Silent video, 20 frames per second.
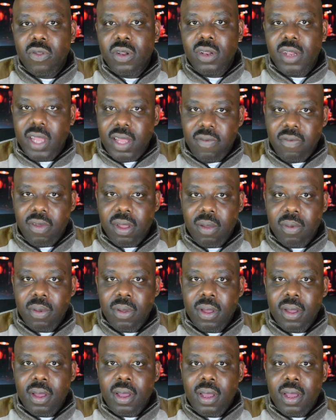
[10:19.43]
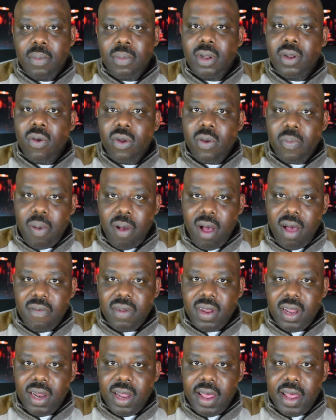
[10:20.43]
living below the
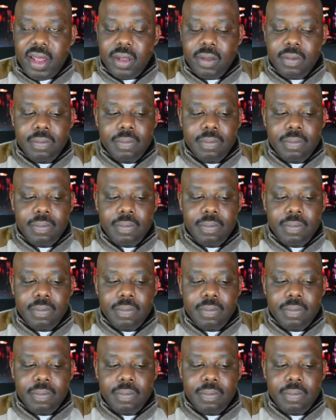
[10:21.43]
poverty line.